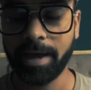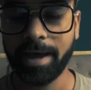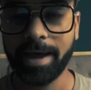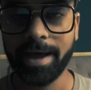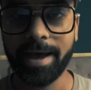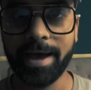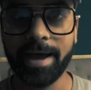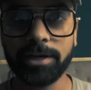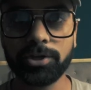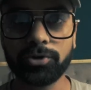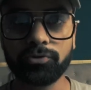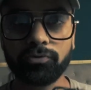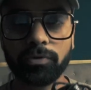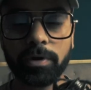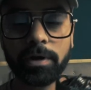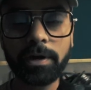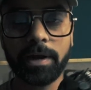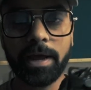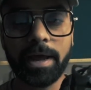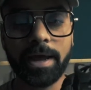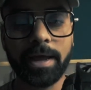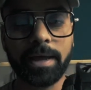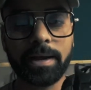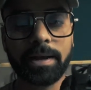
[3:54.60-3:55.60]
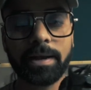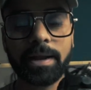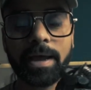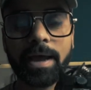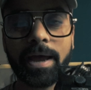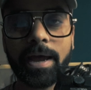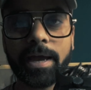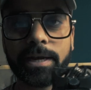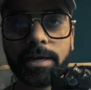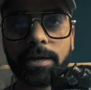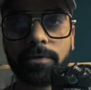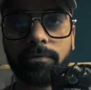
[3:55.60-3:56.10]
H1N
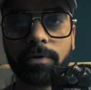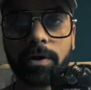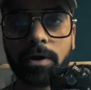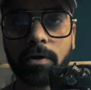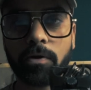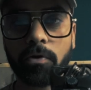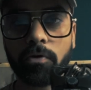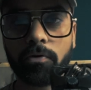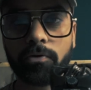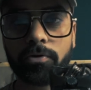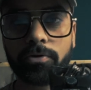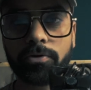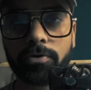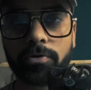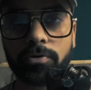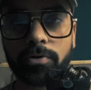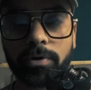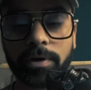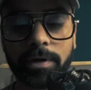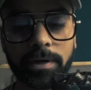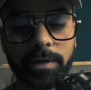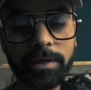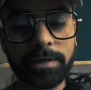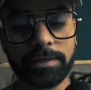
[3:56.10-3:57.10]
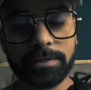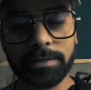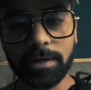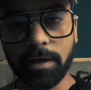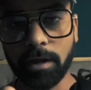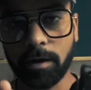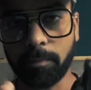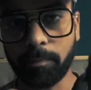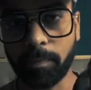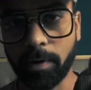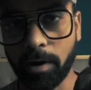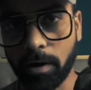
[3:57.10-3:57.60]
handy recorder. It's
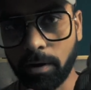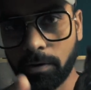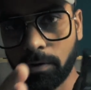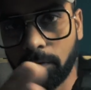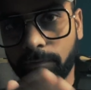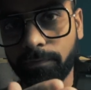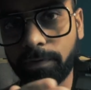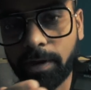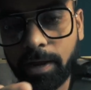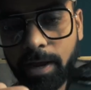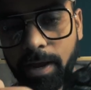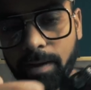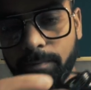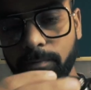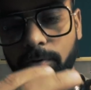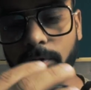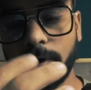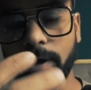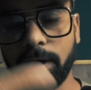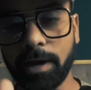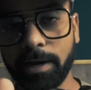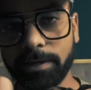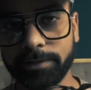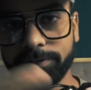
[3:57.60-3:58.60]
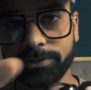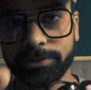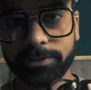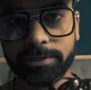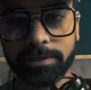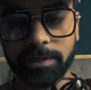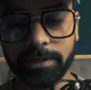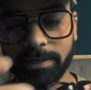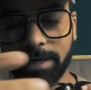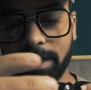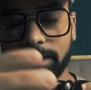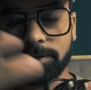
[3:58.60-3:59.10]
not a part of the camera. I
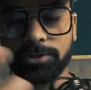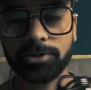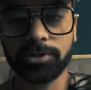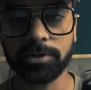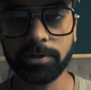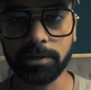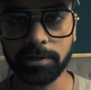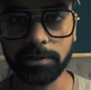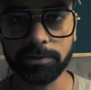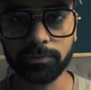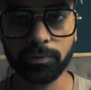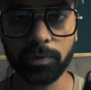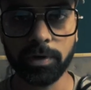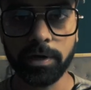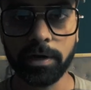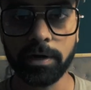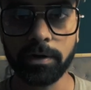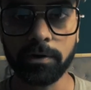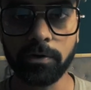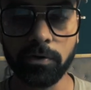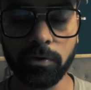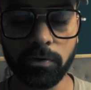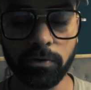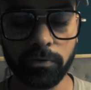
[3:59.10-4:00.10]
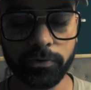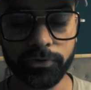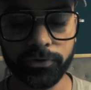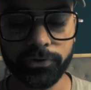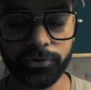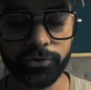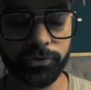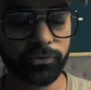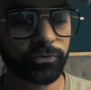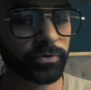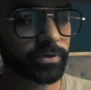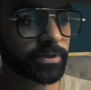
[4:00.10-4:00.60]
just attached it because we're gonna go shoot